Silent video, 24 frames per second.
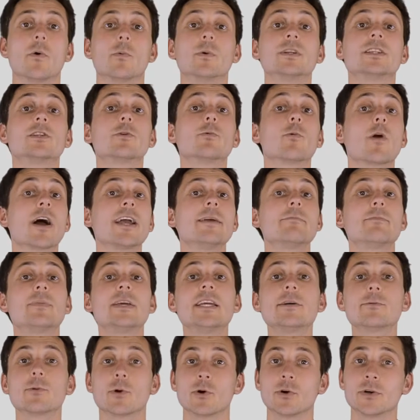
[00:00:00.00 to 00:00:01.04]
With the right
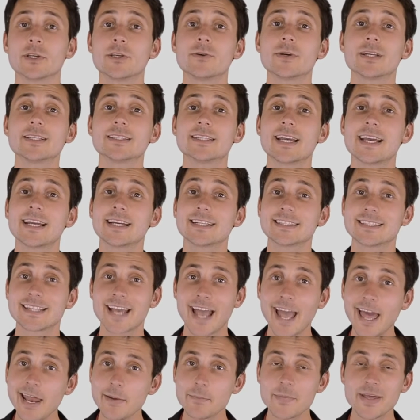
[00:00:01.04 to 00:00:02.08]
B-roll, you can take a
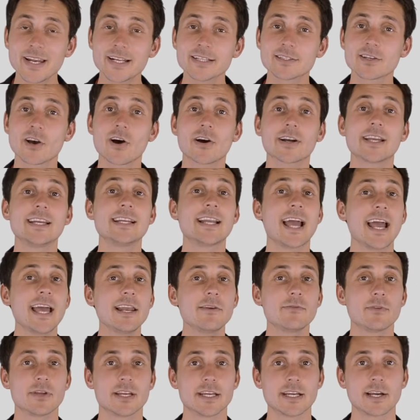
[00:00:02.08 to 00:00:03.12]
10-minute talking
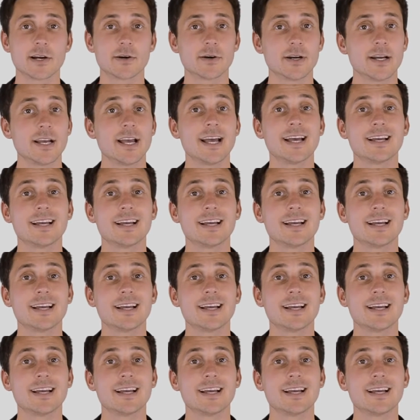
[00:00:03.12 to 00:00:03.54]
head video